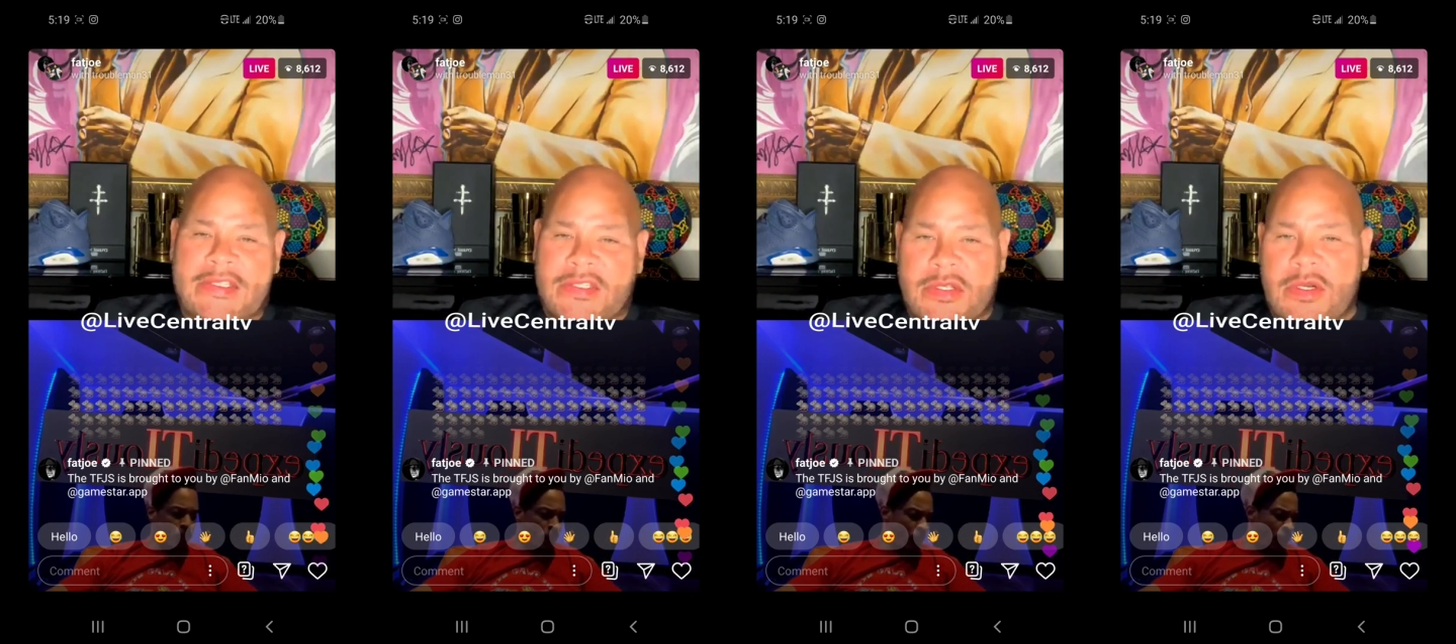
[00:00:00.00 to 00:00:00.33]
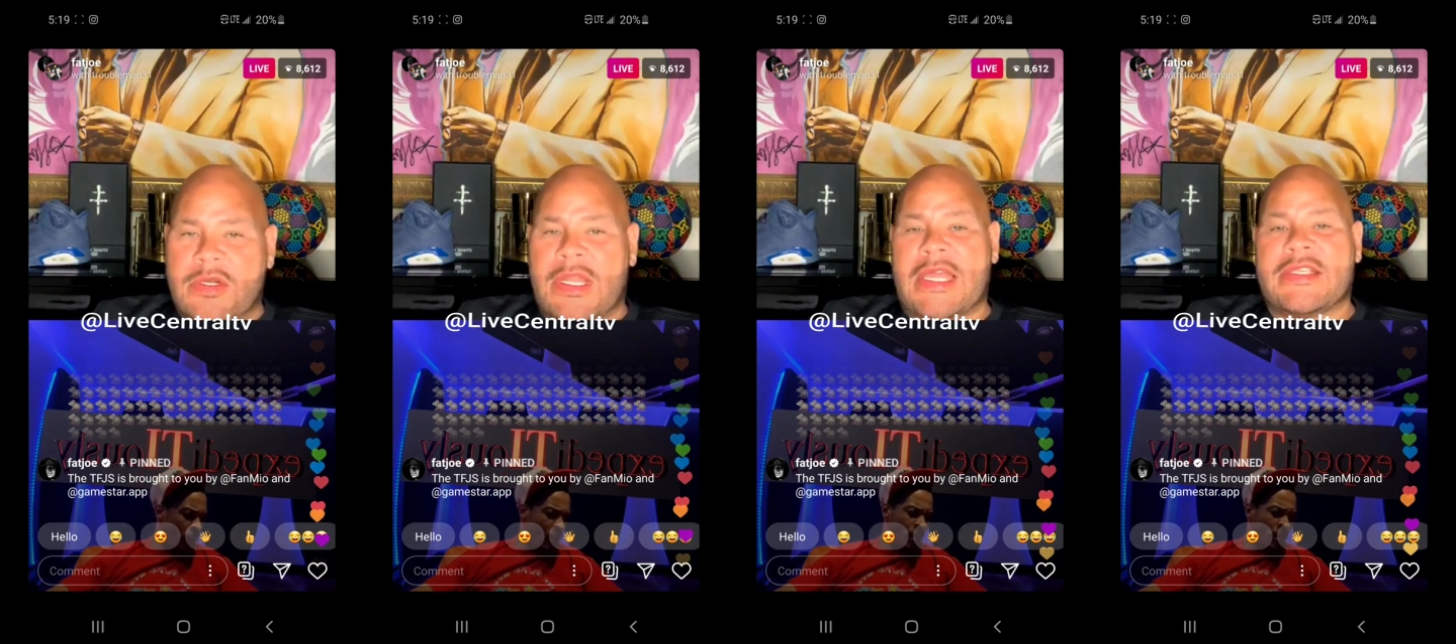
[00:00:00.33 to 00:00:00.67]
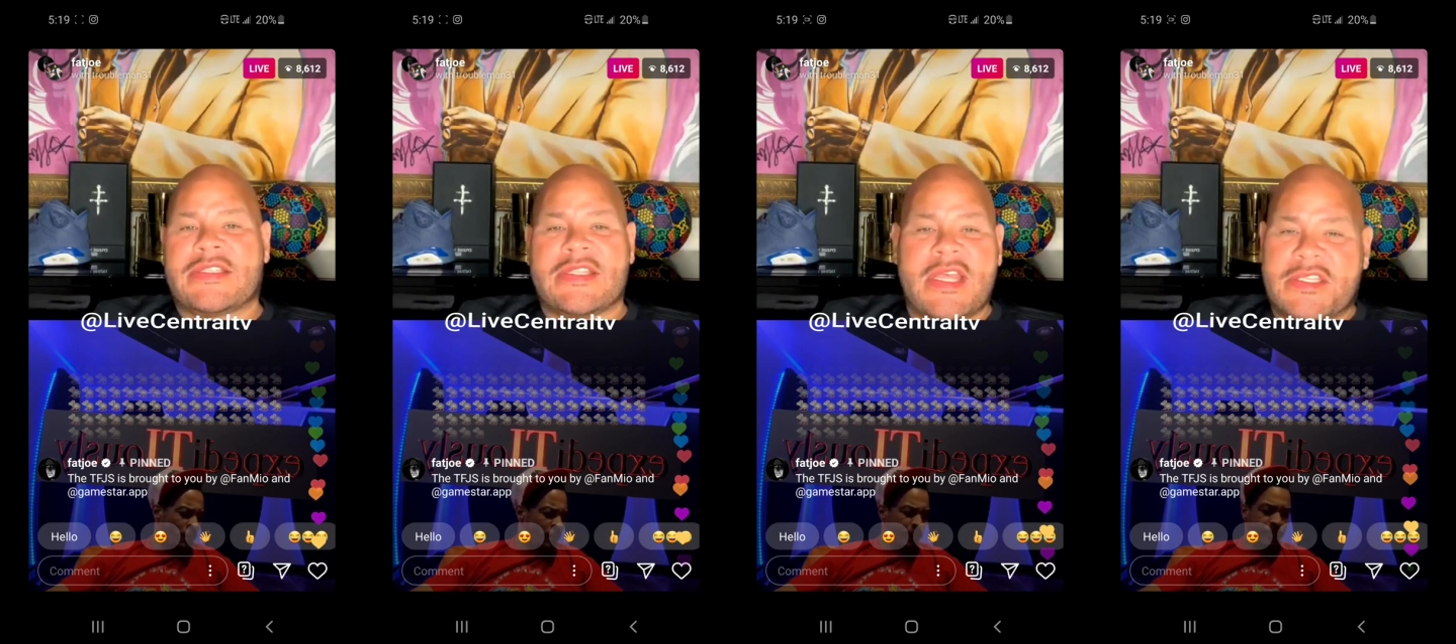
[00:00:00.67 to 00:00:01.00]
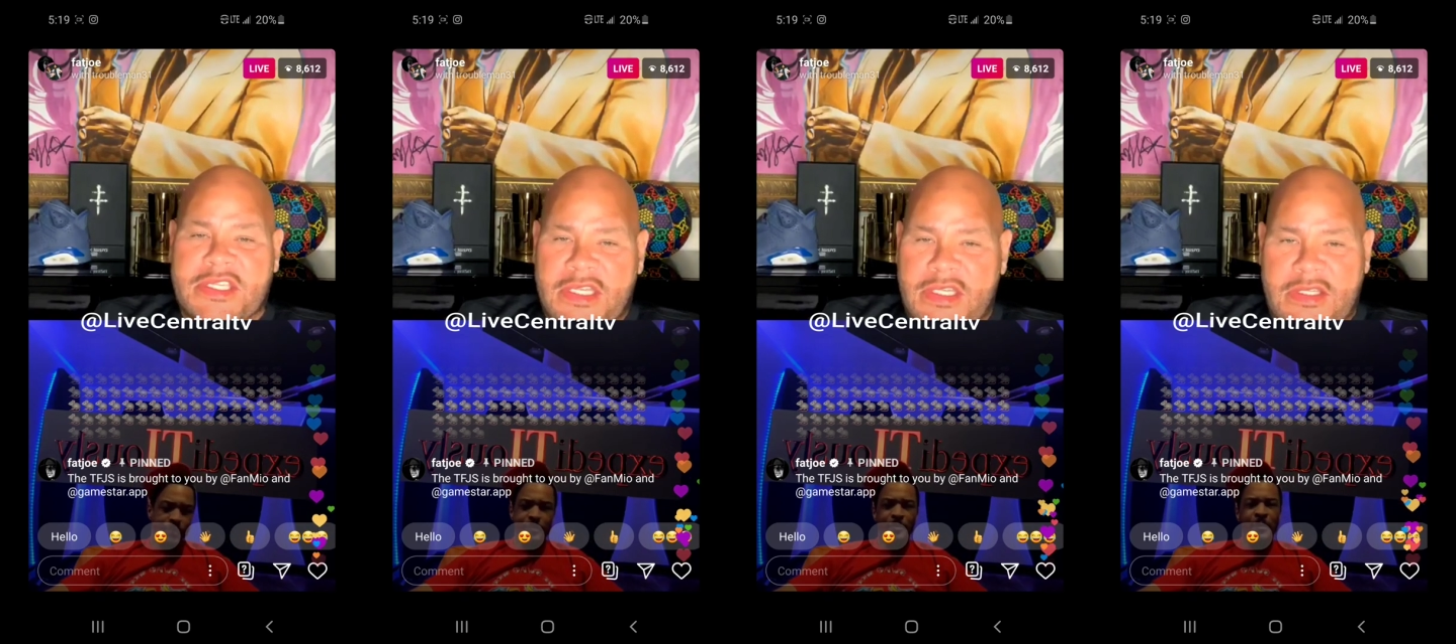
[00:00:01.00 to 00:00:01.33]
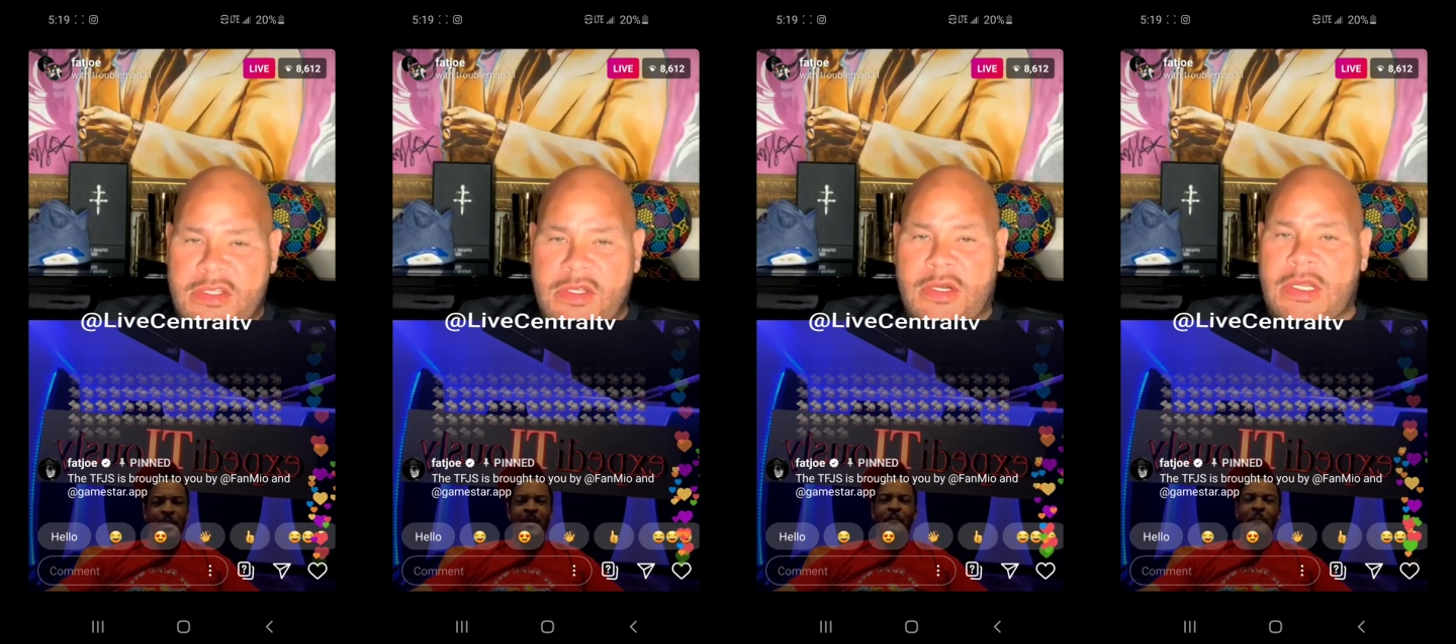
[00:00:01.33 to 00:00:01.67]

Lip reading: You don't like snitching. You don't like...